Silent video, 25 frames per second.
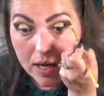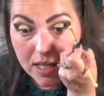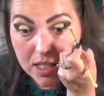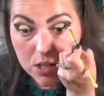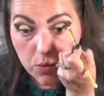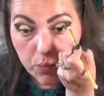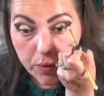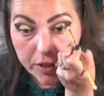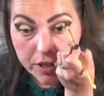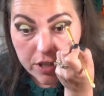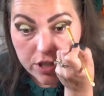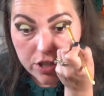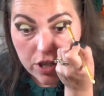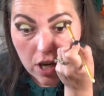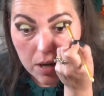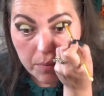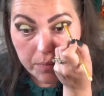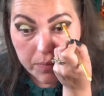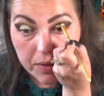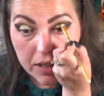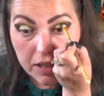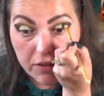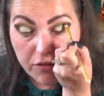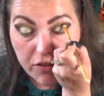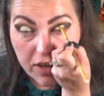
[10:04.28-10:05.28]
was with
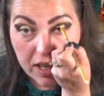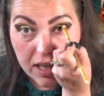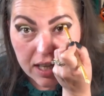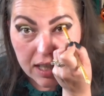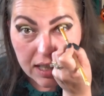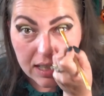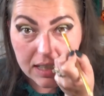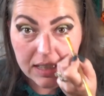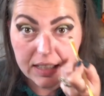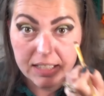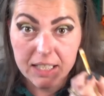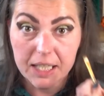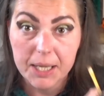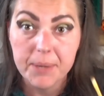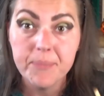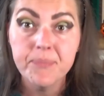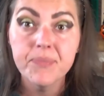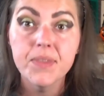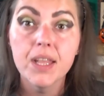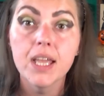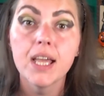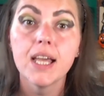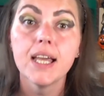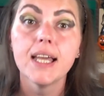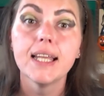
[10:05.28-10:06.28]
some difficulty
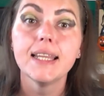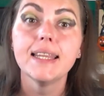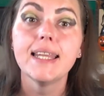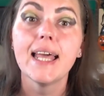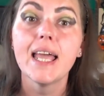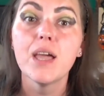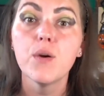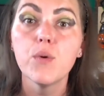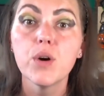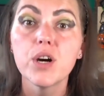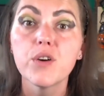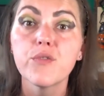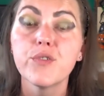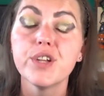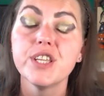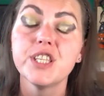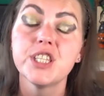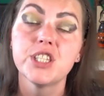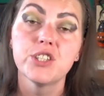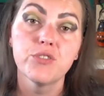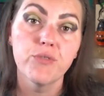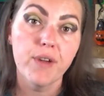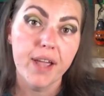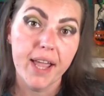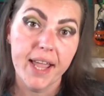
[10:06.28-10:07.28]
they were
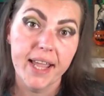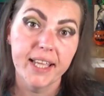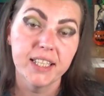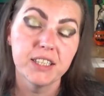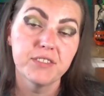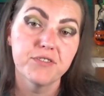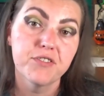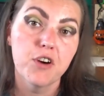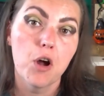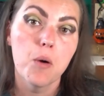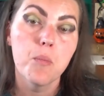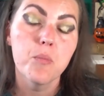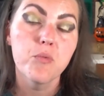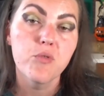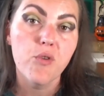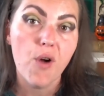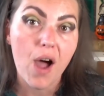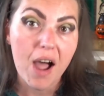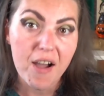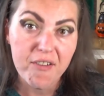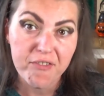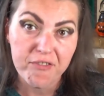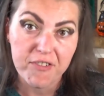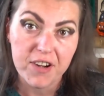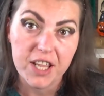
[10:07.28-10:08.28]
restrained from
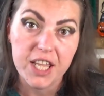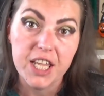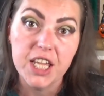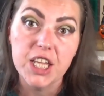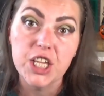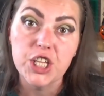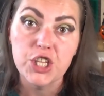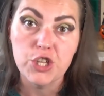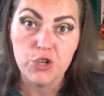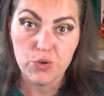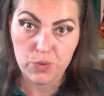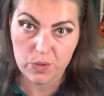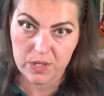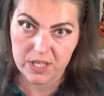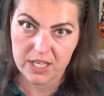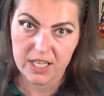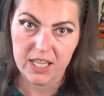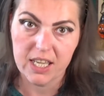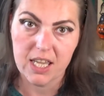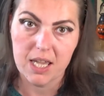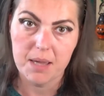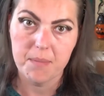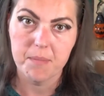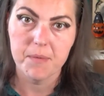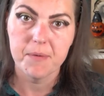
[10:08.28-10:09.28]
roughly using
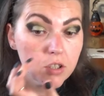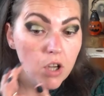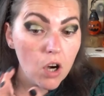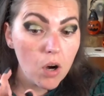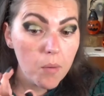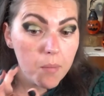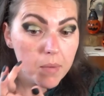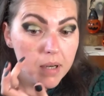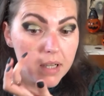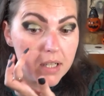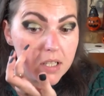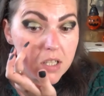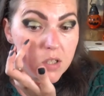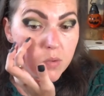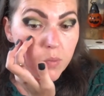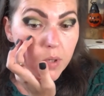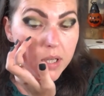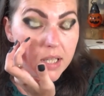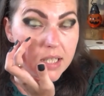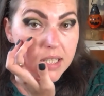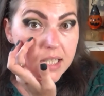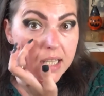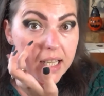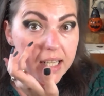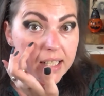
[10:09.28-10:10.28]
him. Thomas
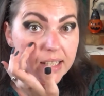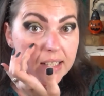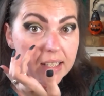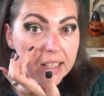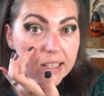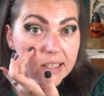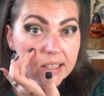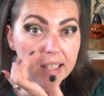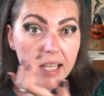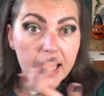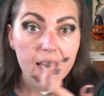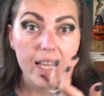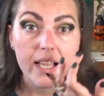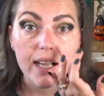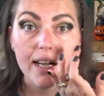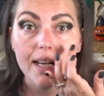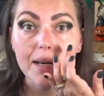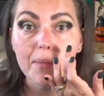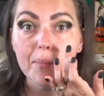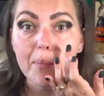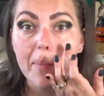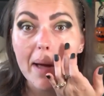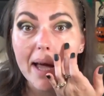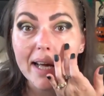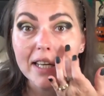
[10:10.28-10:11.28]
was later
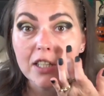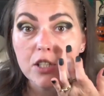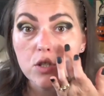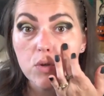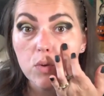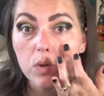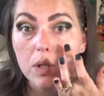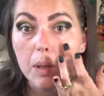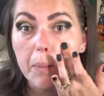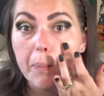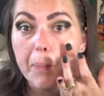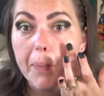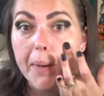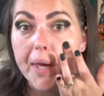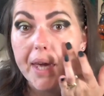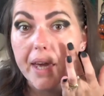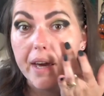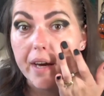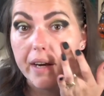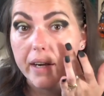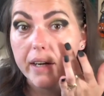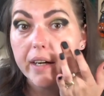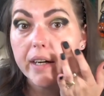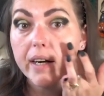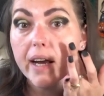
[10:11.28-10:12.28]
taken back to the
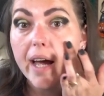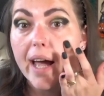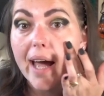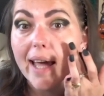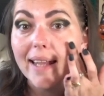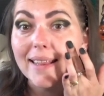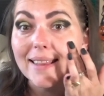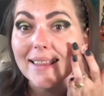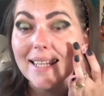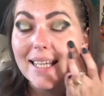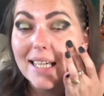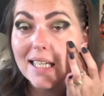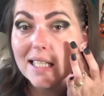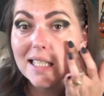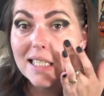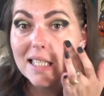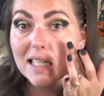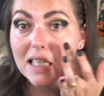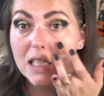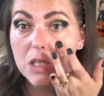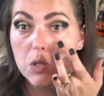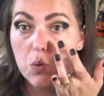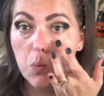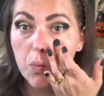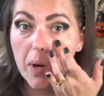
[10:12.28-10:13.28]
pier, and this
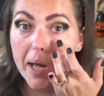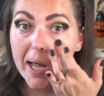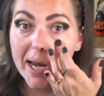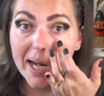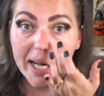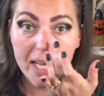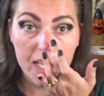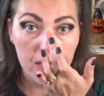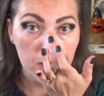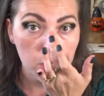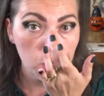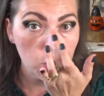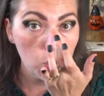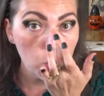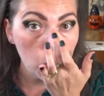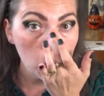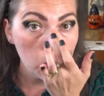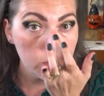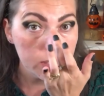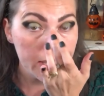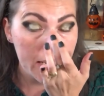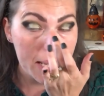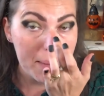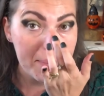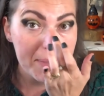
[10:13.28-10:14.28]
is where he
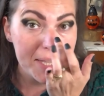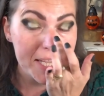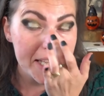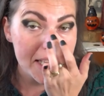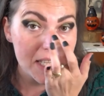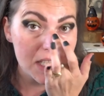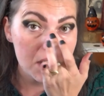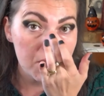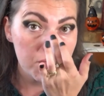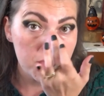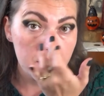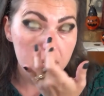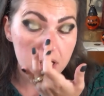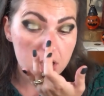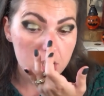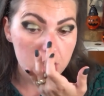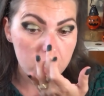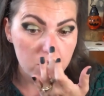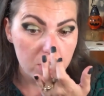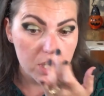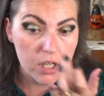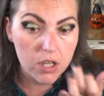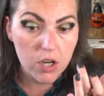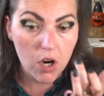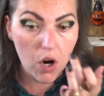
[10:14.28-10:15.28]
told them his
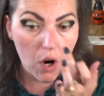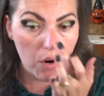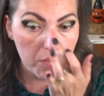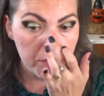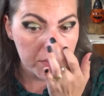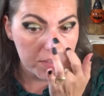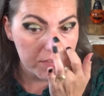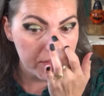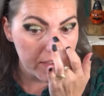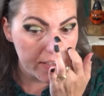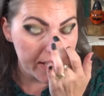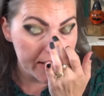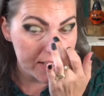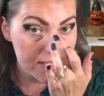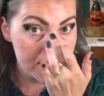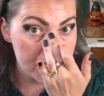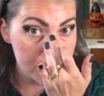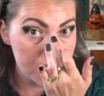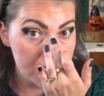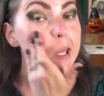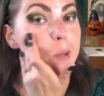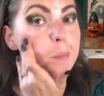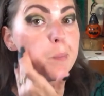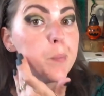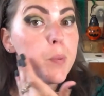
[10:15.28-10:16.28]
version of events.
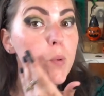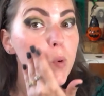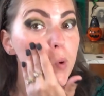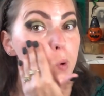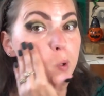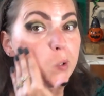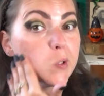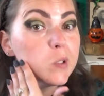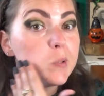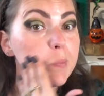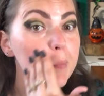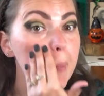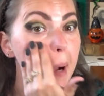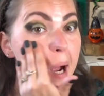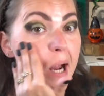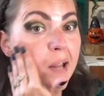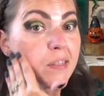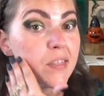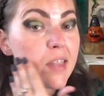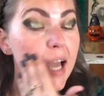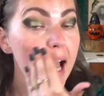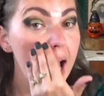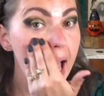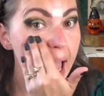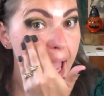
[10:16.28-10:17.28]
He put
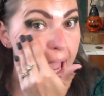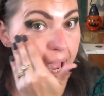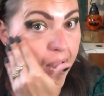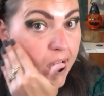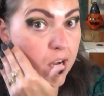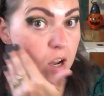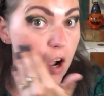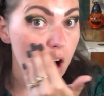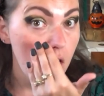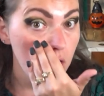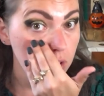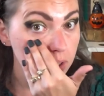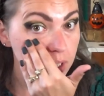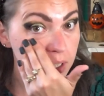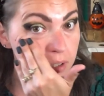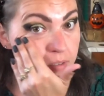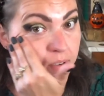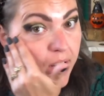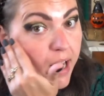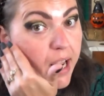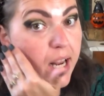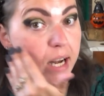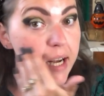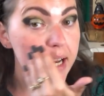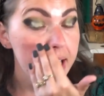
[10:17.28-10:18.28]
Martha Ann on the
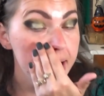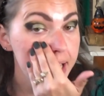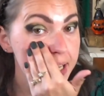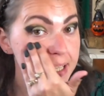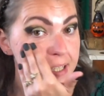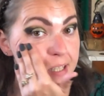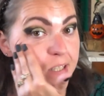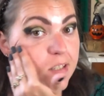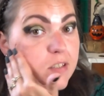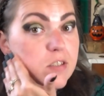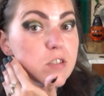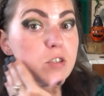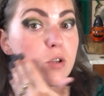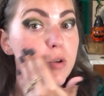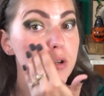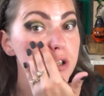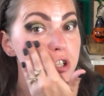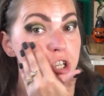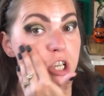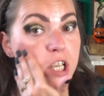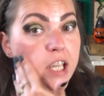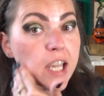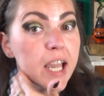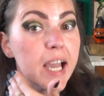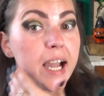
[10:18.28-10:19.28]
railings so
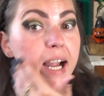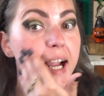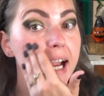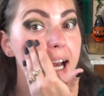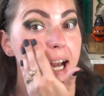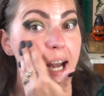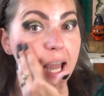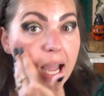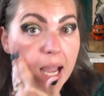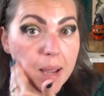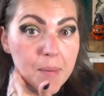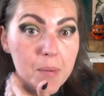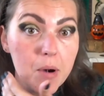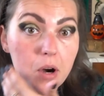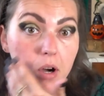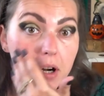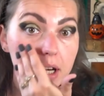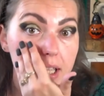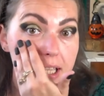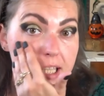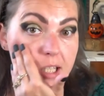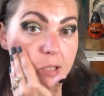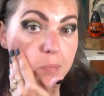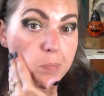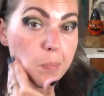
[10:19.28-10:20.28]
she can climb on
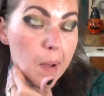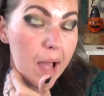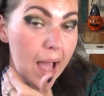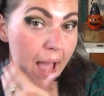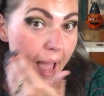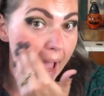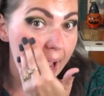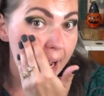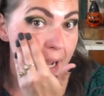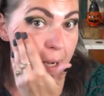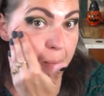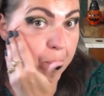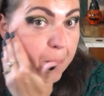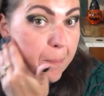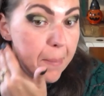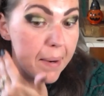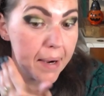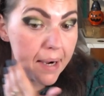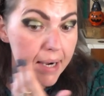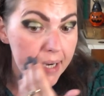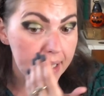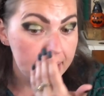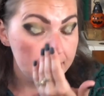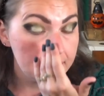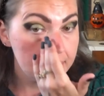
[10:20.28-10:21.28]
his back,
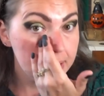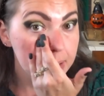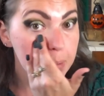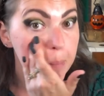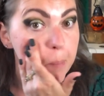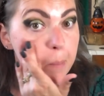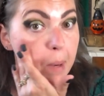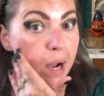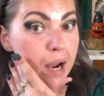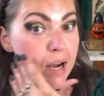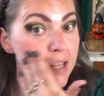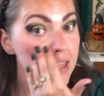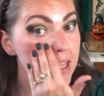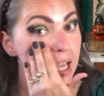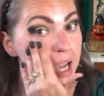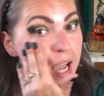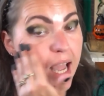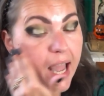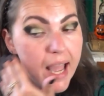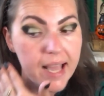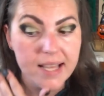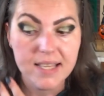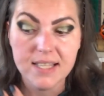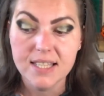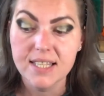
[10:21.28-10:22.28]
but Martha
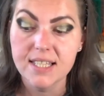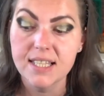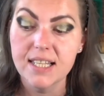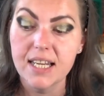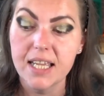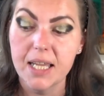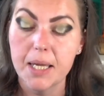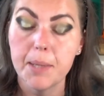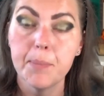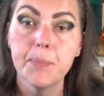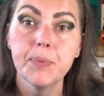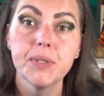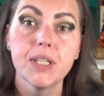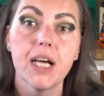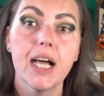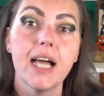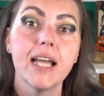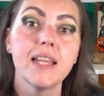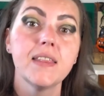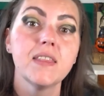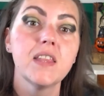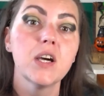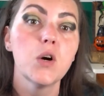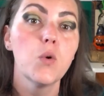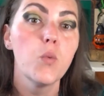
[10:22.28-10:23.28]
Ann slipped
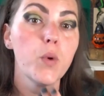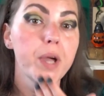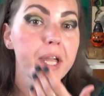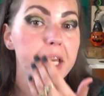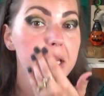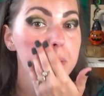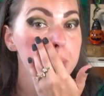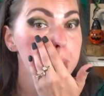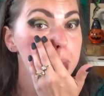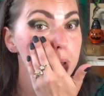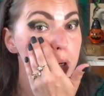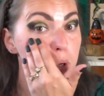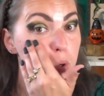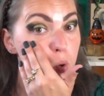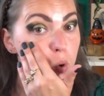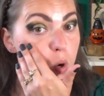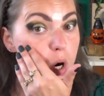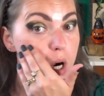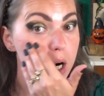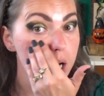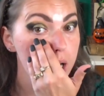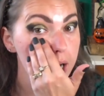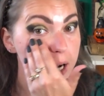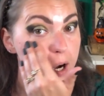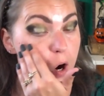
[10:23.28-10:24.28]
and the wind blew
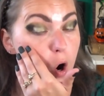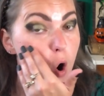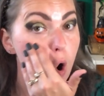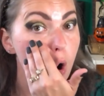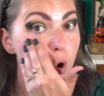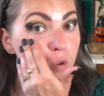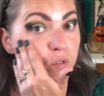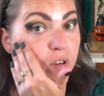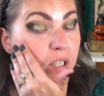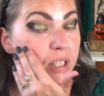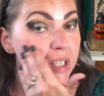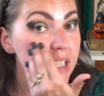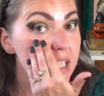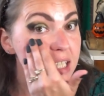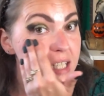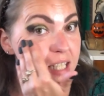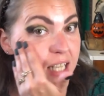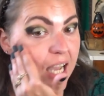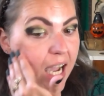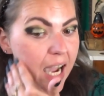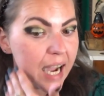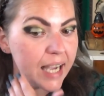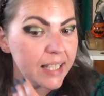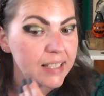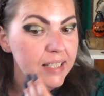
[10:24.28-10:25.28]
her over the
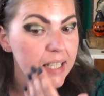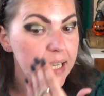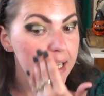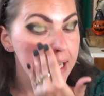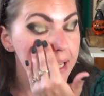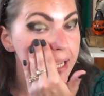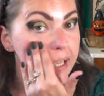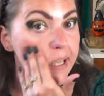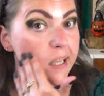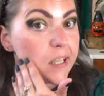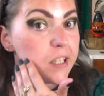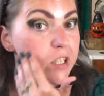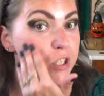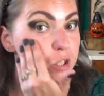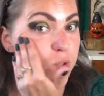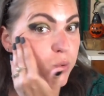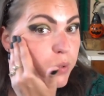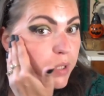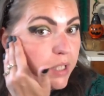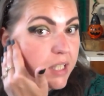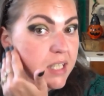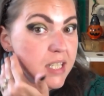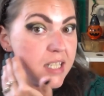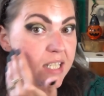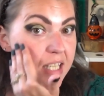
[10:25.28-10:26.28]
side into
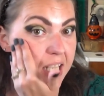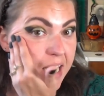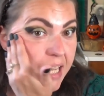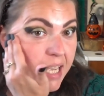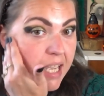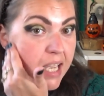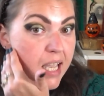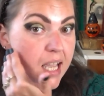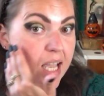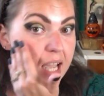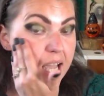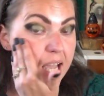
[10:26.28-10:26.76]
the sea.